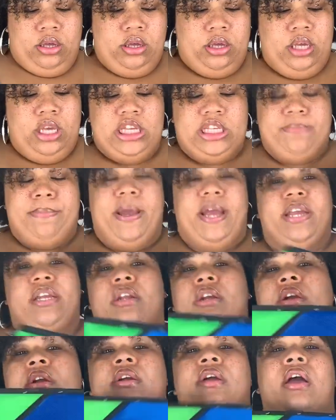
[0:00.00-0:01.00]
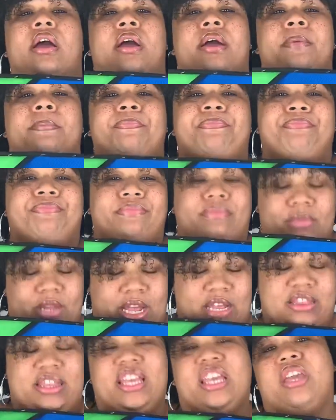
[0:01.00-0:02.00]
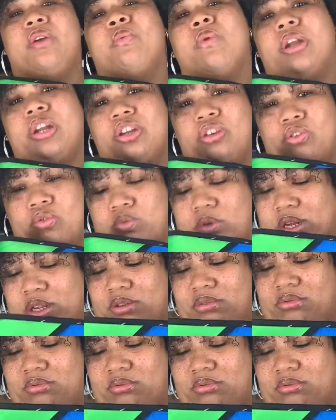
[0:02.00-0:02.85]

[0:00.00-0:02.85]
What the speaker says: His binder, I think he want a new one.